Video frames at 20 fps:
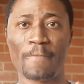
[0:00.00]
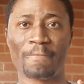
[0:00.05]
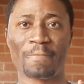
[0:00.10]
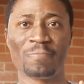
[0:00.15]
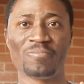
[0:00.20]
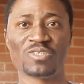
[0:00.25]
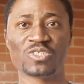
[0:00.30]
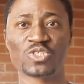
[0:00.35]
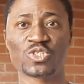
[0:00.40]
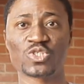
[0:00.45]

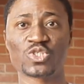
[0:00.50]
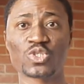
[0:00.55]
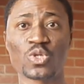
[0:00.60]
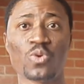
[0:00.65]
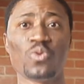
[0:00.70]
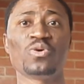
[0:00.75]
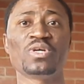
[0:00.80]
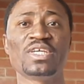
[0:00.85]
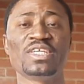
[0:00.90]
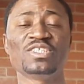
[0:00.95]
So,
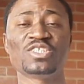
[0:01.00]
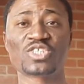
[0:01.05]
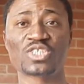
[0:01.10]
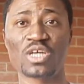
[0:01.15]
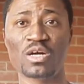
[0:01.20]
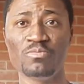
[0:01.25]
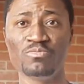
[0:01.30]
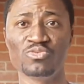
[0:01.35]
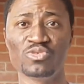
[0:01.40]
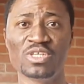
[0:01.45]
in
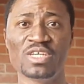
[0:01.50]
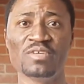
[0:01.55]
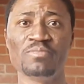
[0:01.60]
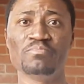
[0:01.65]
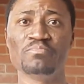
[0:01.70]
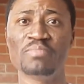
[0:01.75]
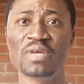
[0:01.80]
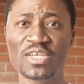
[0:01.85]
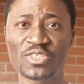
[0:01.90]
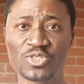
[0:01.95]
summary,
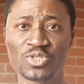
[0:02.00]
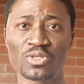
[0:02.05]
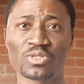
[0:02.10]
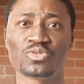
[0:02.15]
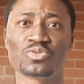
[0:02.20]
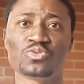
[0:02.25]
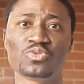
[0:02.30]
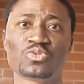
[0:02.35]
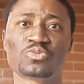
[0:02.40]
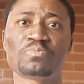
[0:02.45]
make sure to
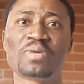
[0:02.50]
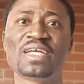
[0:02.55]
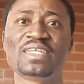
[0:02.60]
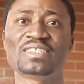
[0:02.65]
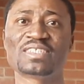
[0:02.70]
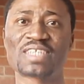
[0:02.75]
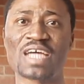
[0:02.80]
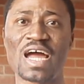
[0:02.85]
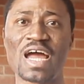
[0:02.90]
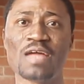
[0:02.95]
spend
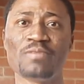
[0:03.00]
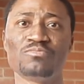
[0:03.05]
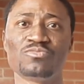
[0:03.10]
time